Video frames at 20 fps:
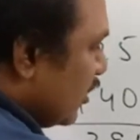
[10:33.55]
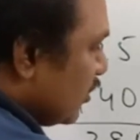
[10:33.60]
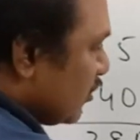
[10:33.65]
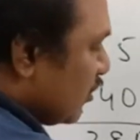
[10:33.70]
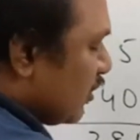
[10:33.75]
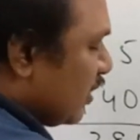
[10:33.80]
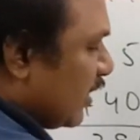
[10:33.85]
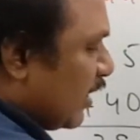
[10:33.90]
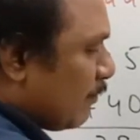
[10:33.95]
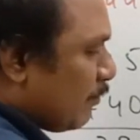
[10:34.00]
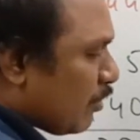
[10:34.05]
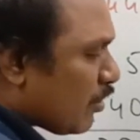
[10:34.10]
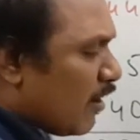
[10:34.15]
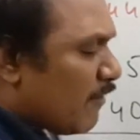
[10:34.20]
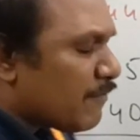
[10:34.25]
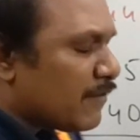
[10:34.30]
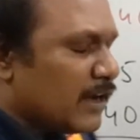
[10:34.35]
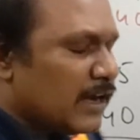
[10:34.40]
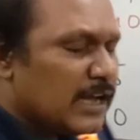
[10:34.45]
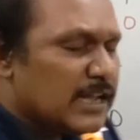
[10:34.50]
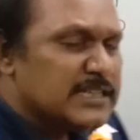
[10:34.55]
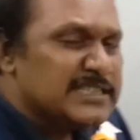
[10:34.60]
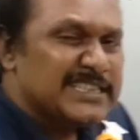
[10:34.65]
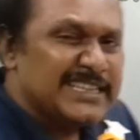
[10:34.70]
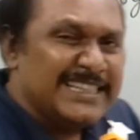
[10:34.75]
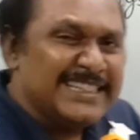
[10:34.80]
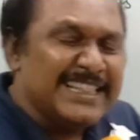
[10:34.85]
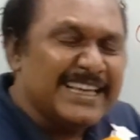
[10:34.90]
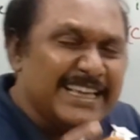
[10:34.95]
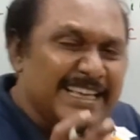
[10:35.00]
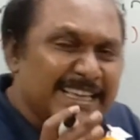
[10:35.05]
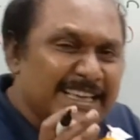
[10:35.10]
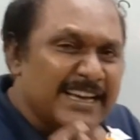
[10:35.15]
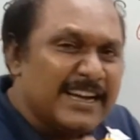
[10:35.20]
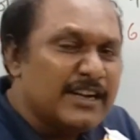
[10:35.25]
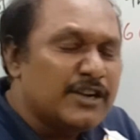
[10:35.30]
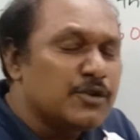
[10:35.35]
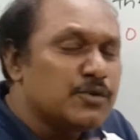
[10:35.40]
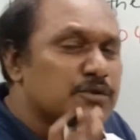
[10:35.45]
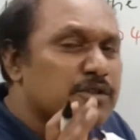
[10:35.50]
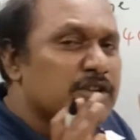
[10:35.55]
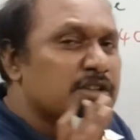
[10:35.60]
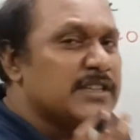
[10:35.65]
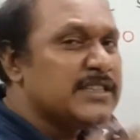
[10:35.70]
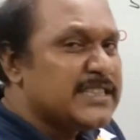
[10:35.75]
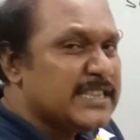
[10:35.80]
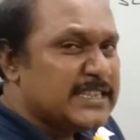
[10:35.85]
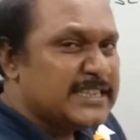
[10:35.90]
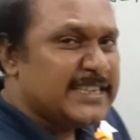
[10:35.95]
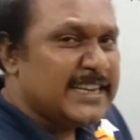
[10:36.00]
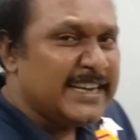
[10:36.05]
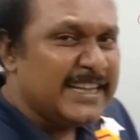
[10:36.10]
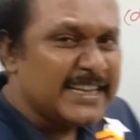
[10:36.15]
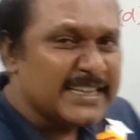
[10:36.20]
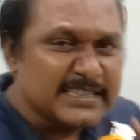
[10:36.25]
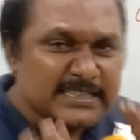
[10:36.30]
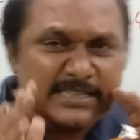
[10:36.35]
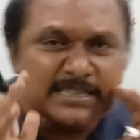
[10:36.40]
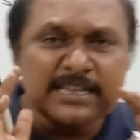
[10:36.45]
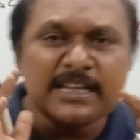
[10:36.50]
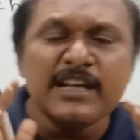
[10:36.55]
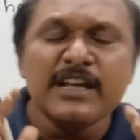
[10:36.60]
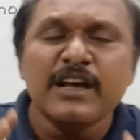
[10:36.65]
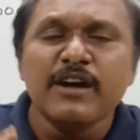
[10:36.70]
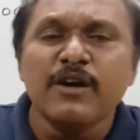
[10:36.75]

So the number of girls in the year 2016 is